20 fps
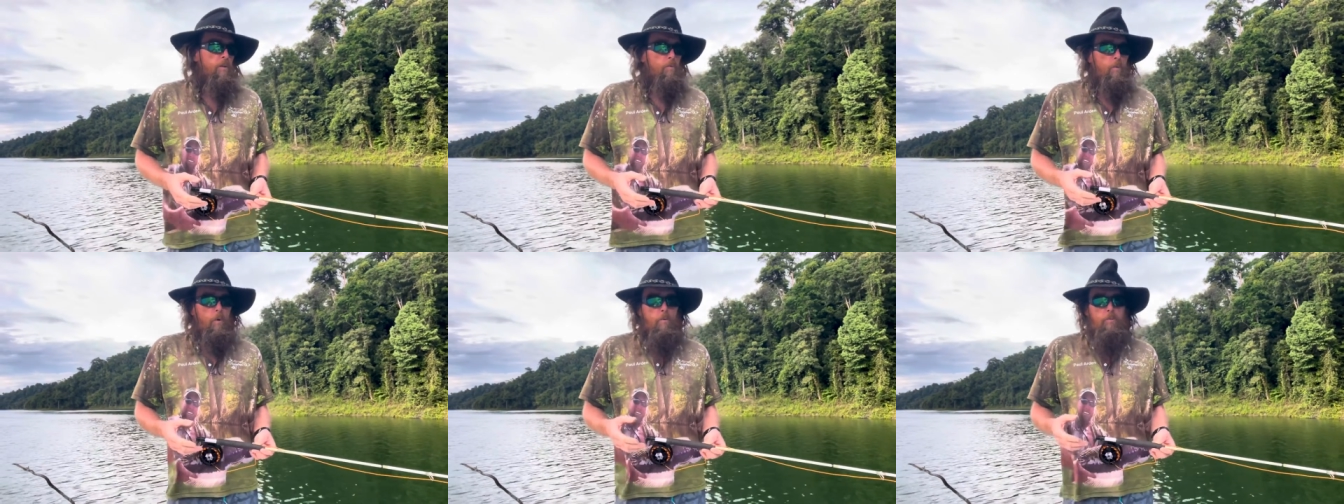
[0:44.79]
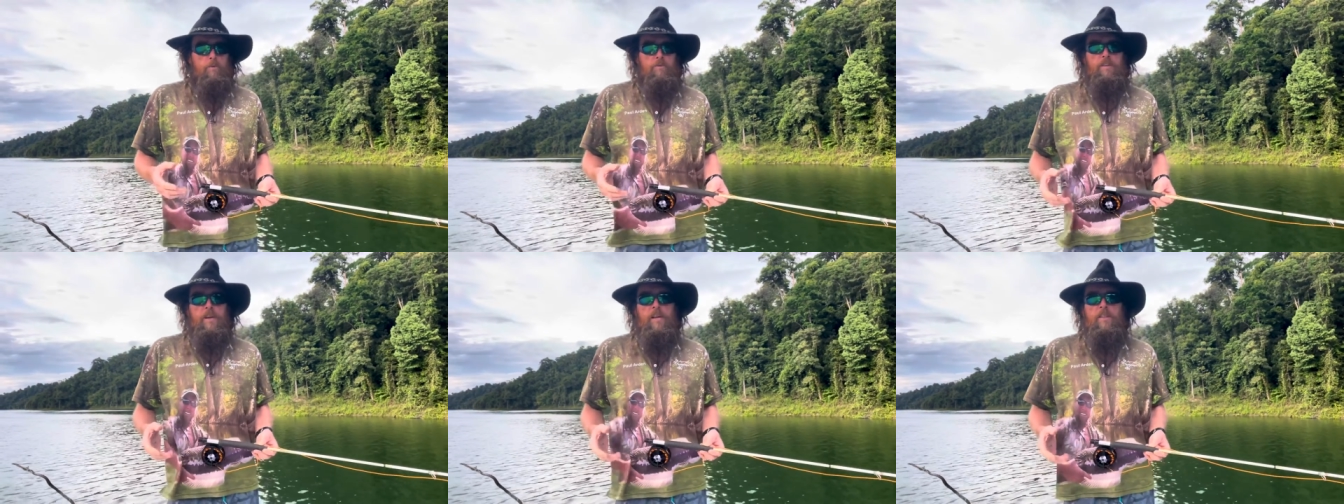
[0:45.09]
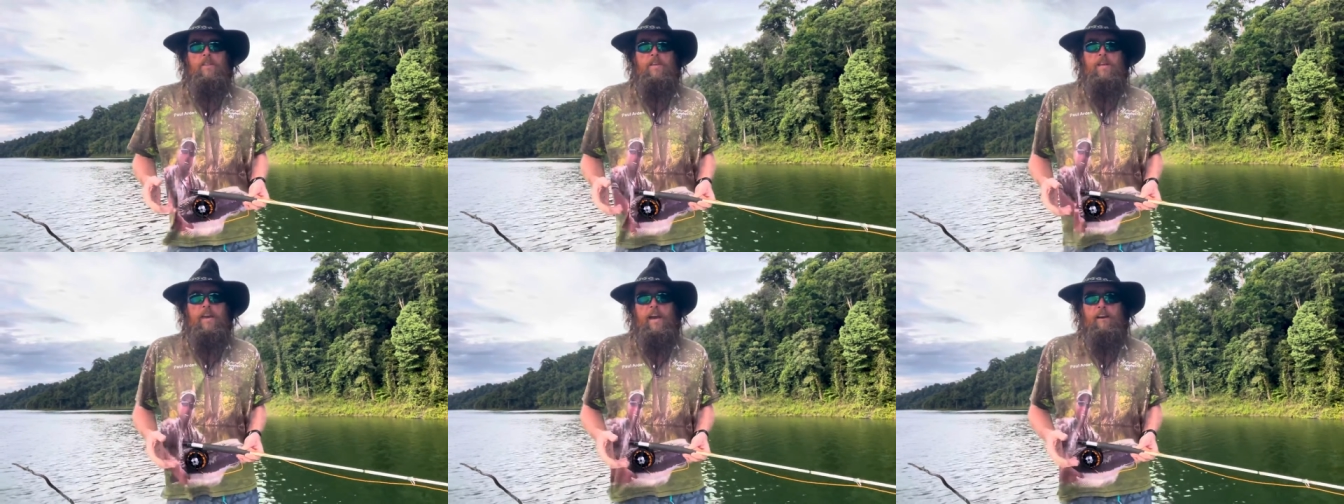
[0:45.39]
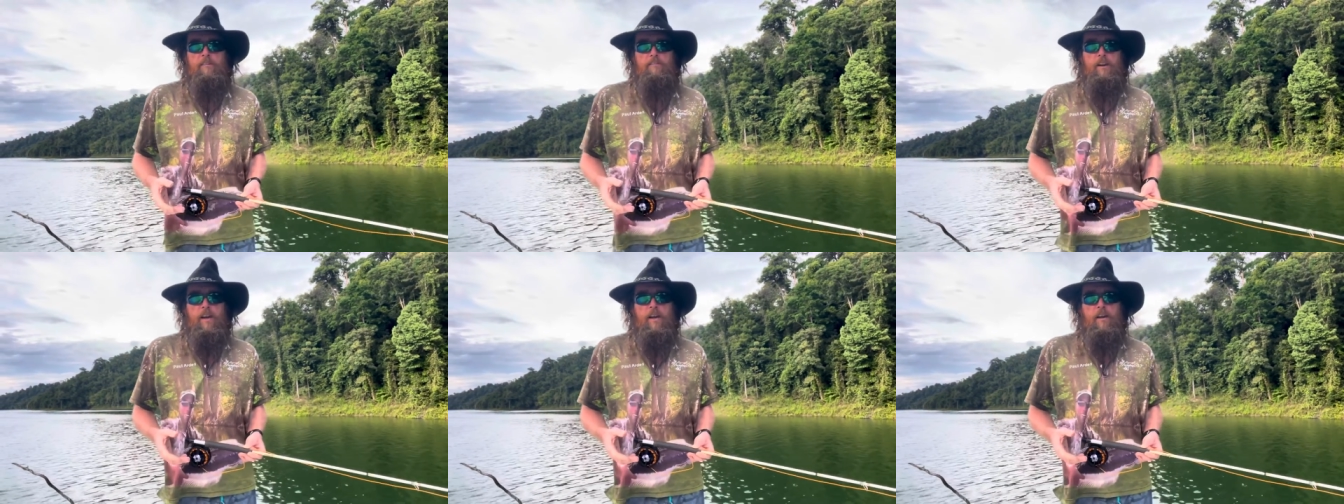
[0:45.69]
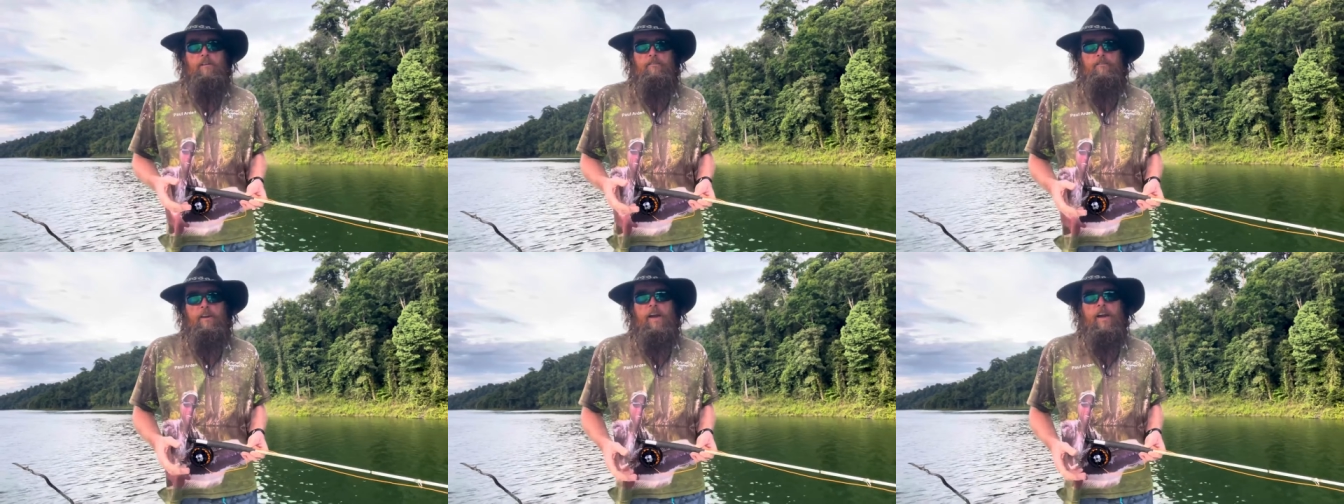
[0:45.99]
what was then the
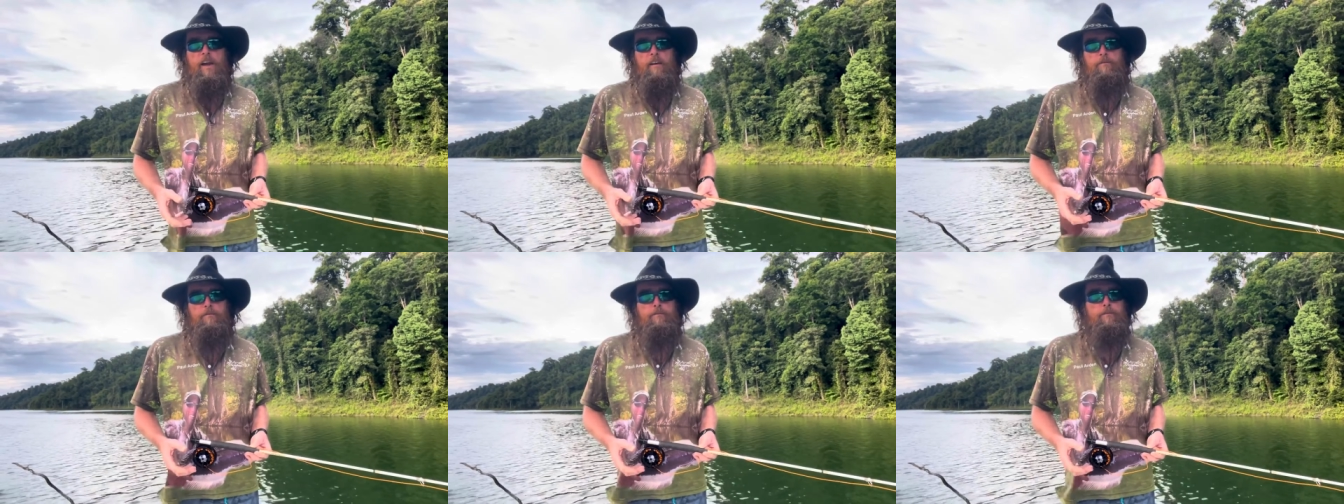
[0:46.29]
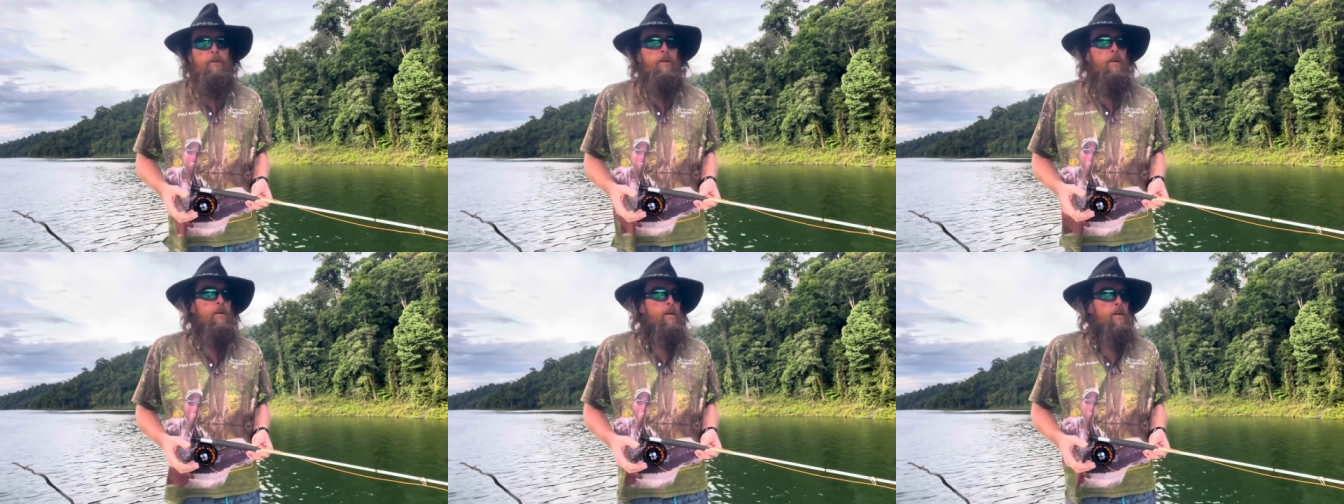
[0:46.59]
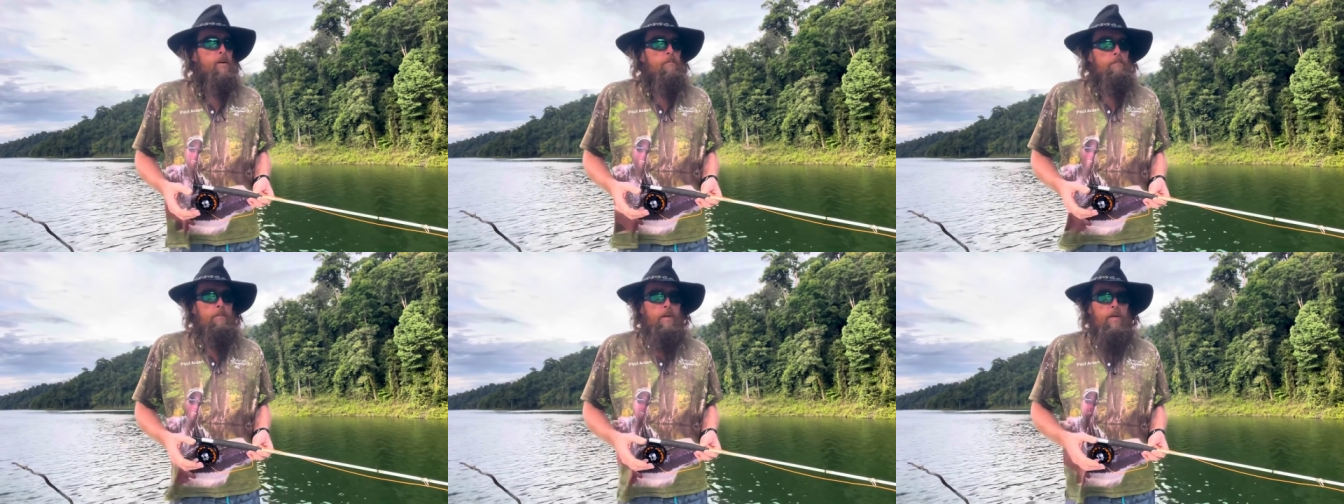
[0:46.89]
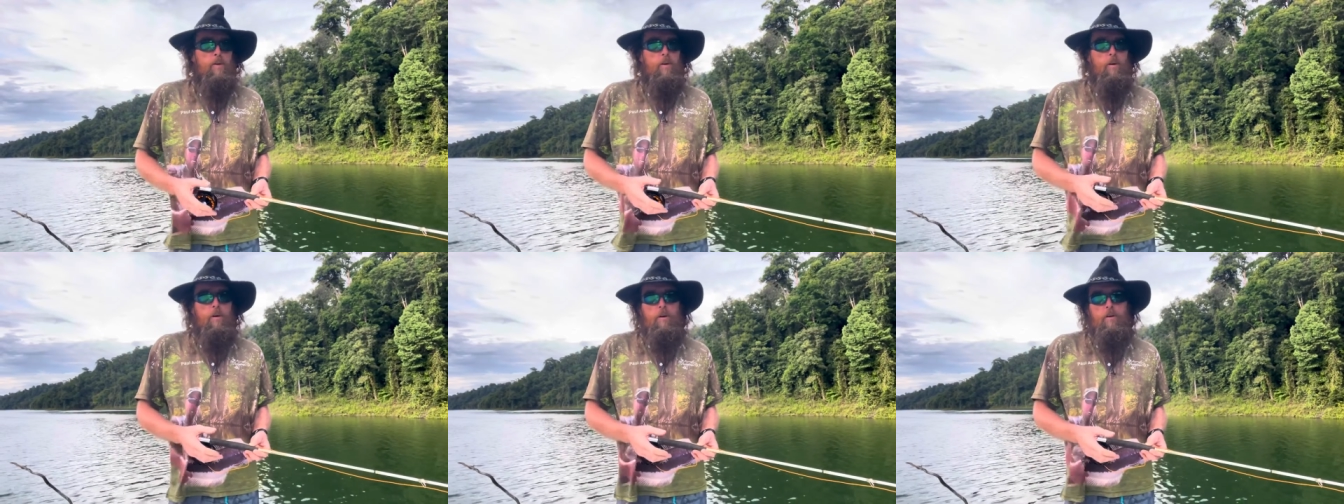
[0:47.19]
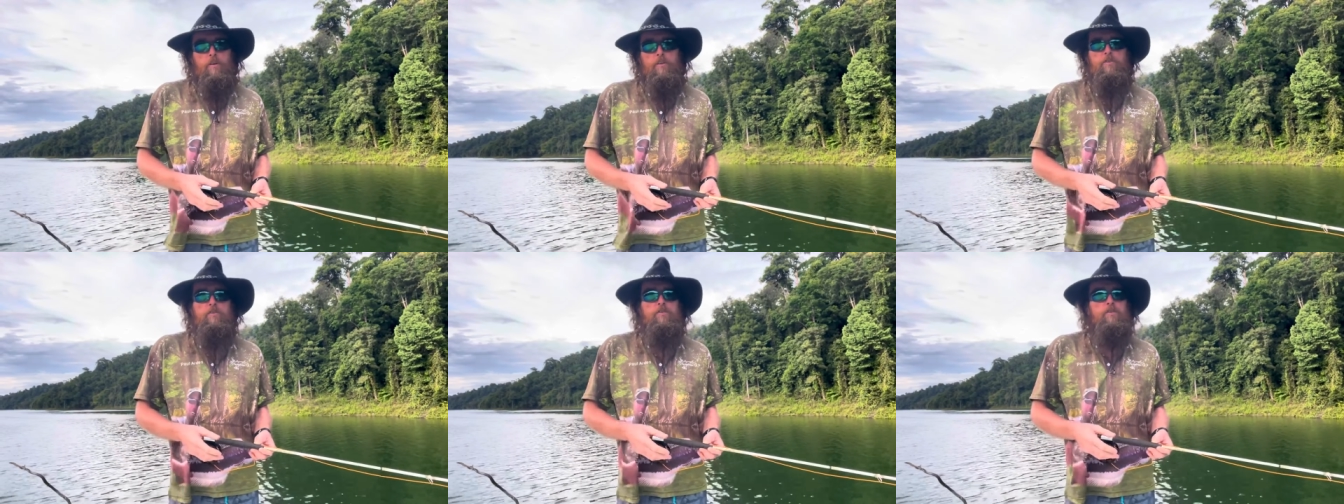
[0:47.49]
FFF,
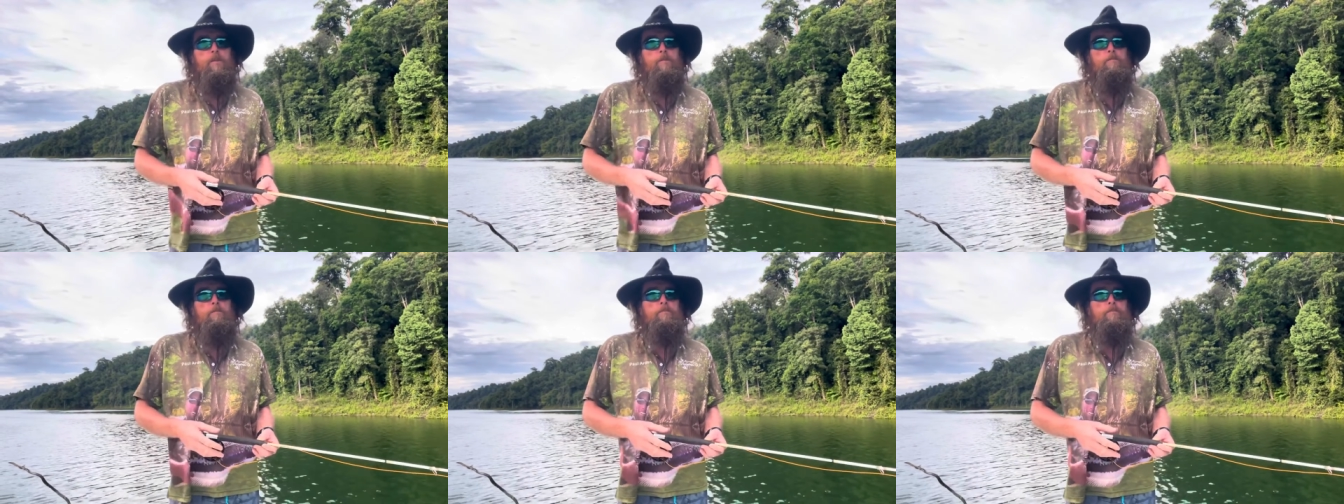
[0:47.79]
because